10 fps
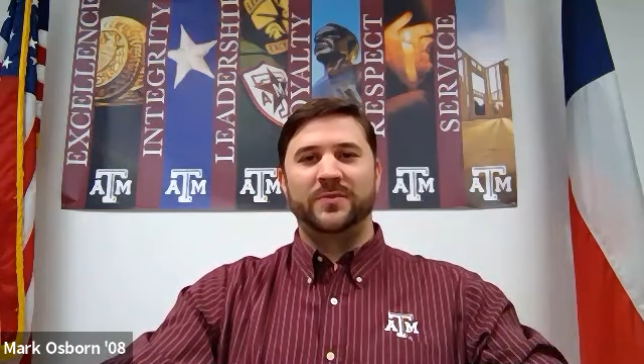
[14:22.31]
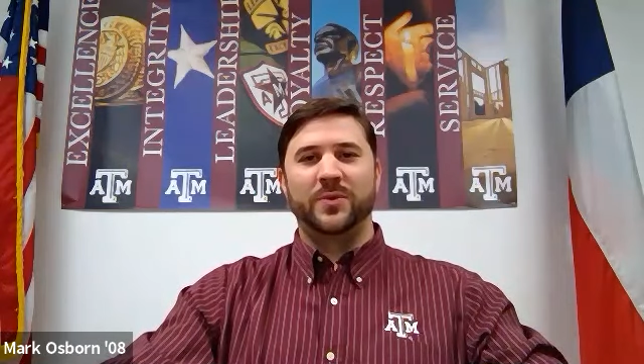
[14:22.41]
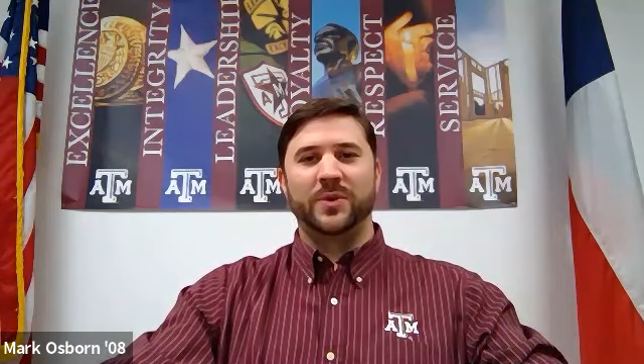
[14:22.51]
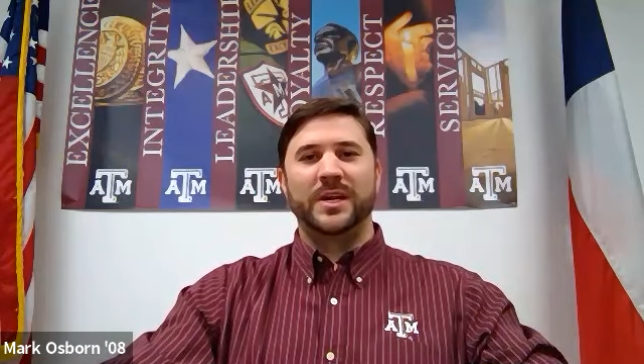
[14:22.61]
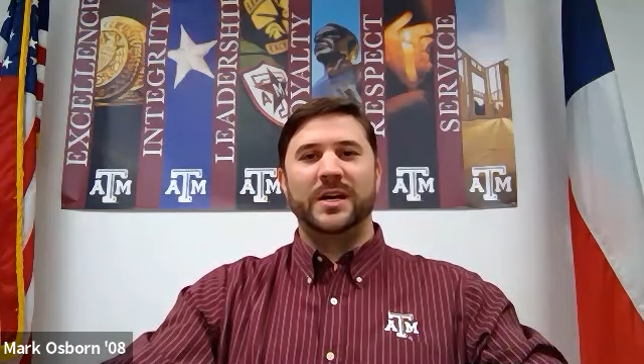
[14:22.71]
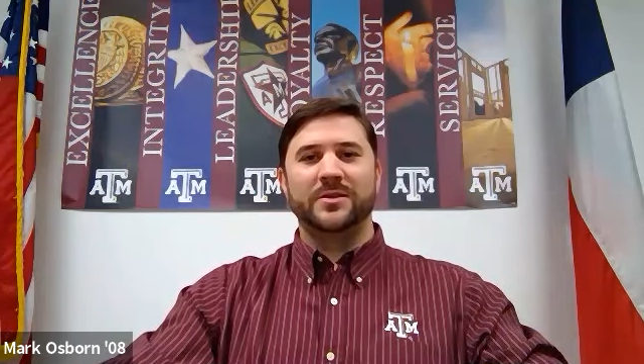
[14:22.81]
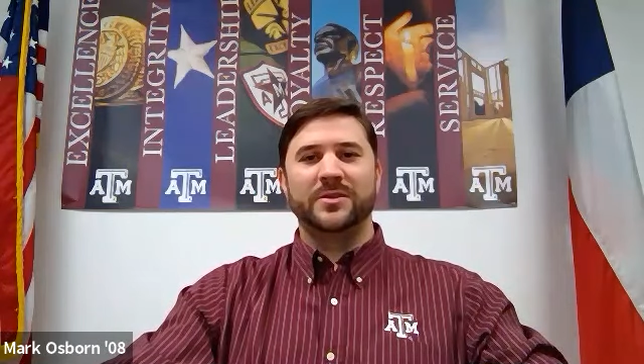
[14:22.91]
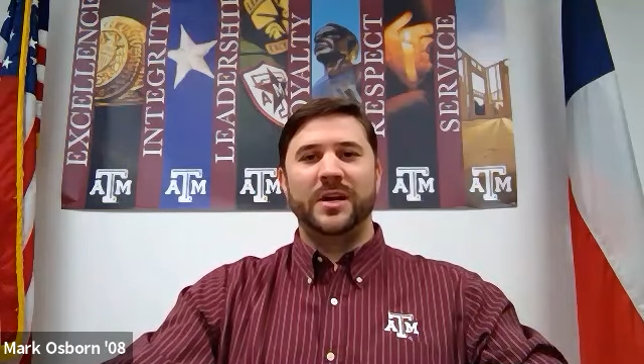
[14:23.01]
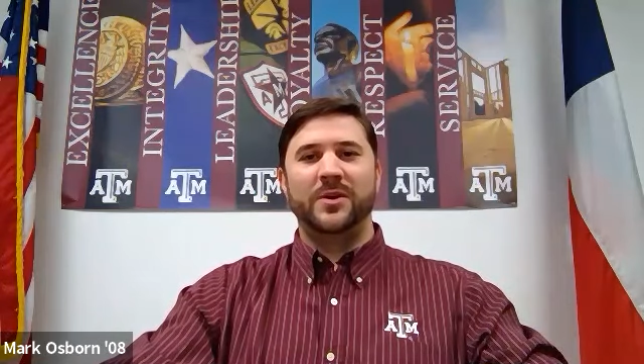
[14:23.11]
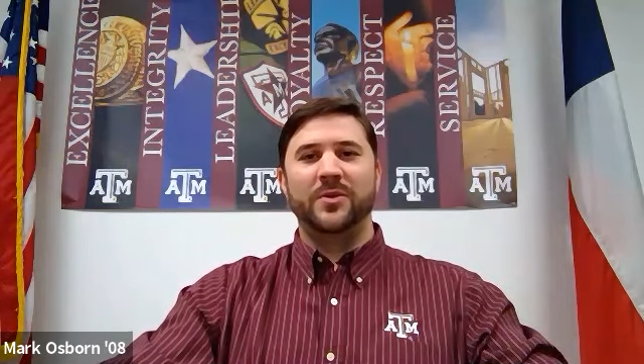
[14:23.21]

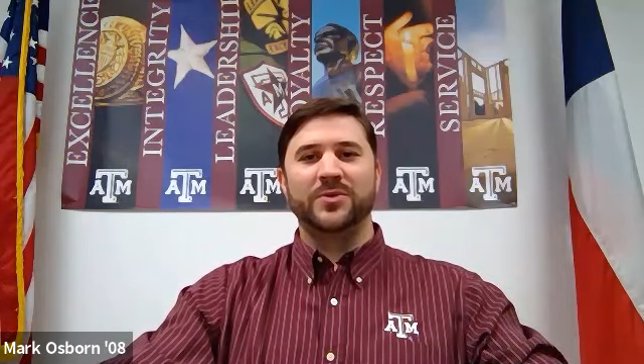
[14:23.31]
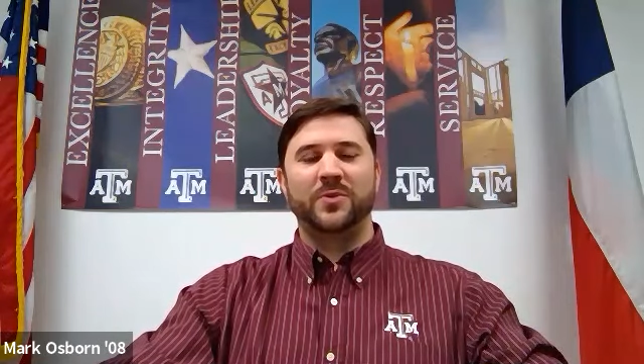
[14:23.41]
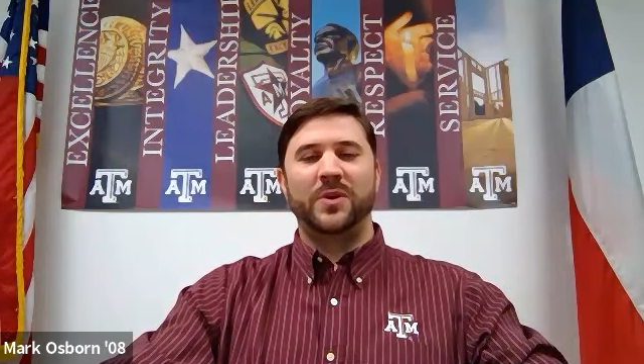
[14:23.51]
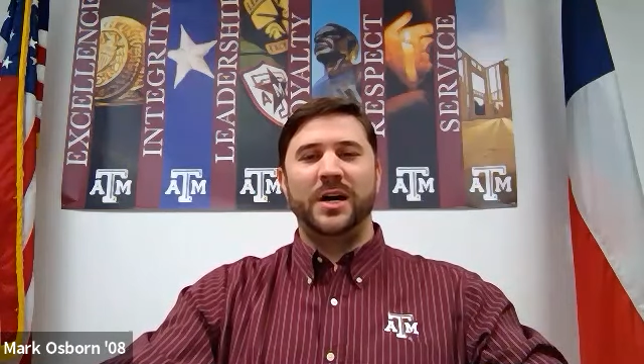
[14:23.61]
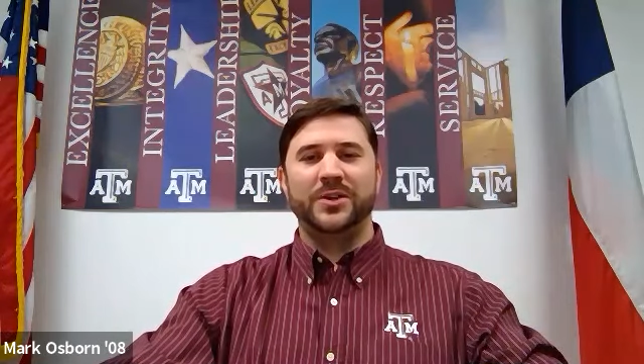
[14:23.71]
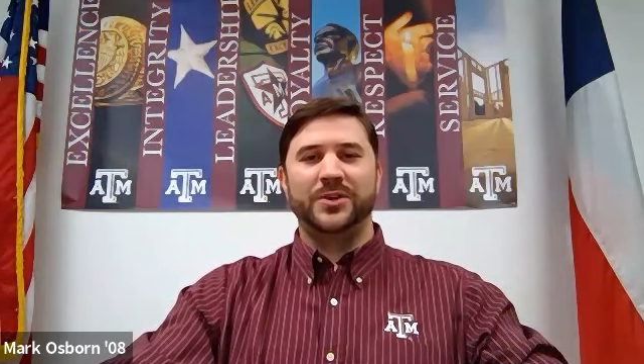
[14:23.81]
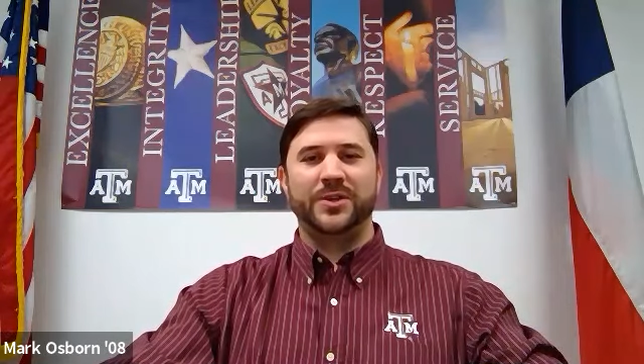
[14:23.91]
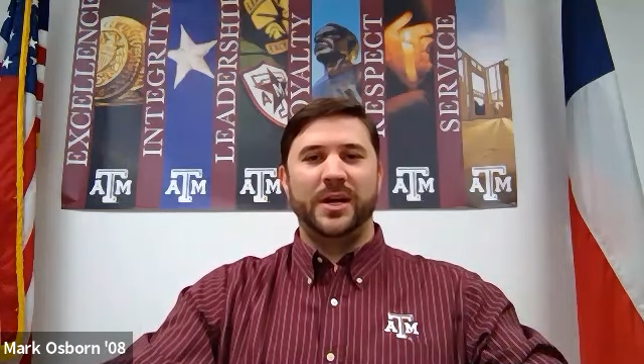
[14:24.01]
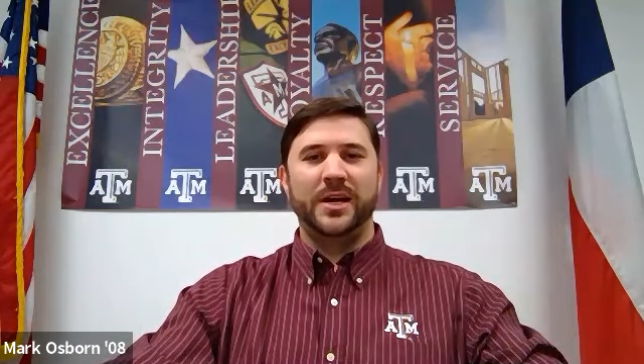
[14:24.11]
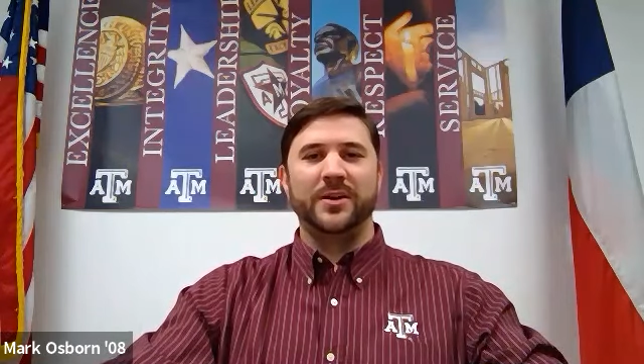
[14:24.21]
4,000 hours watched,
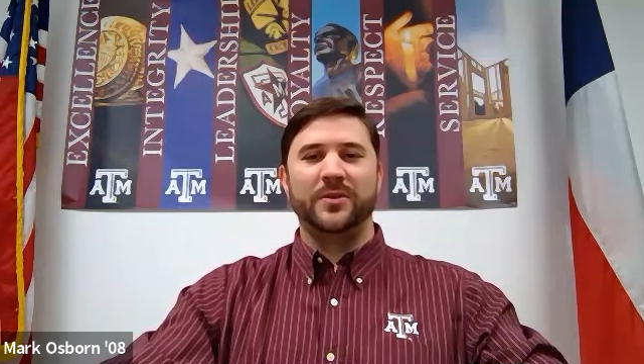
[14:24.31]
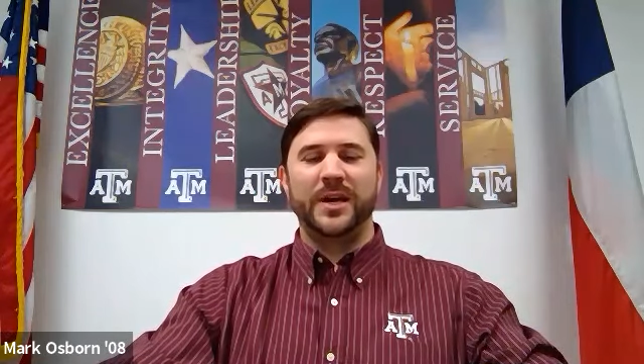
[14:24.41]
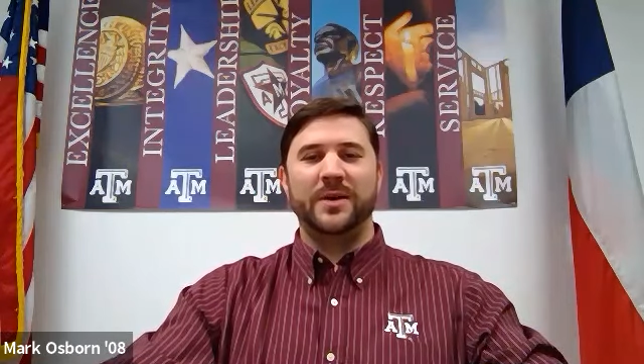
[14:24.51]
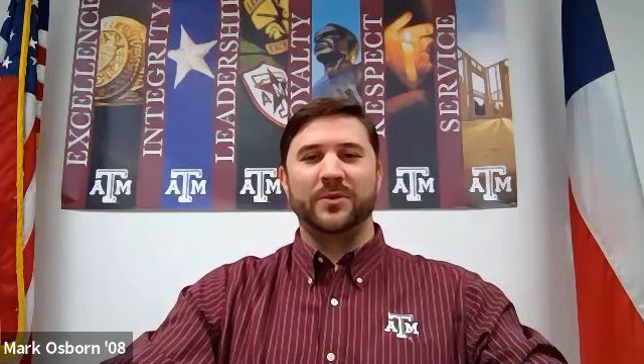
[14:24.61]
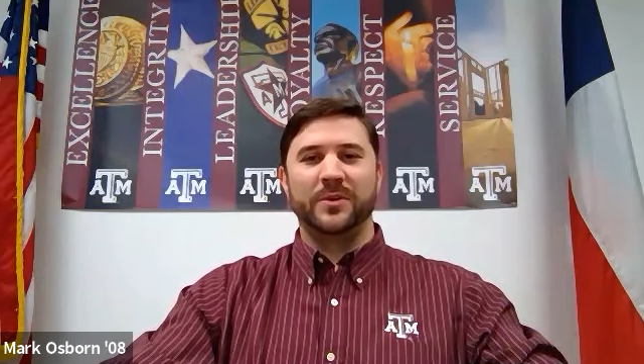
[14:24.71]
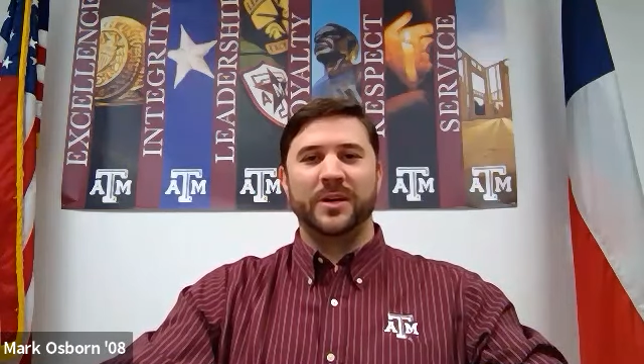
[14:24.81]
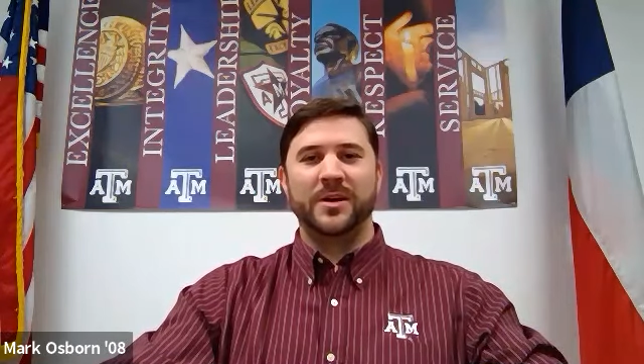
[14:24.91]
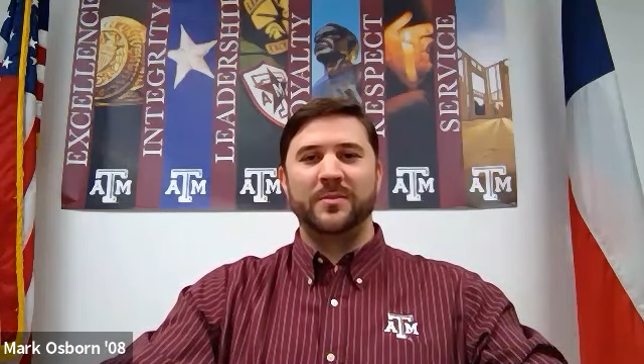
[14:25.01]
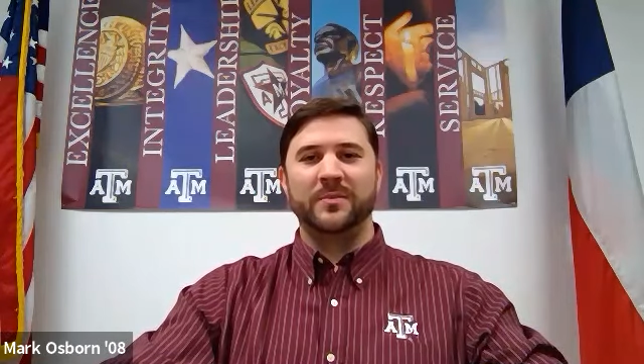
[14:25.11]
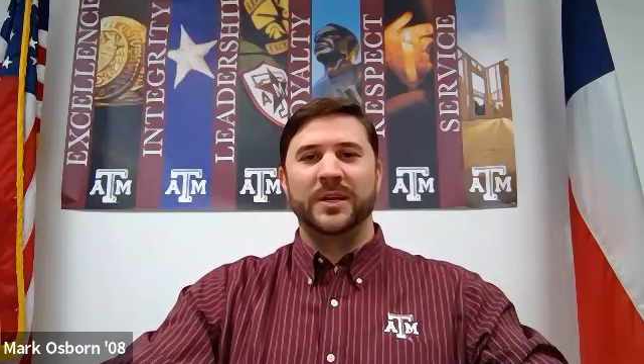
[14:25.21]
and I know that will come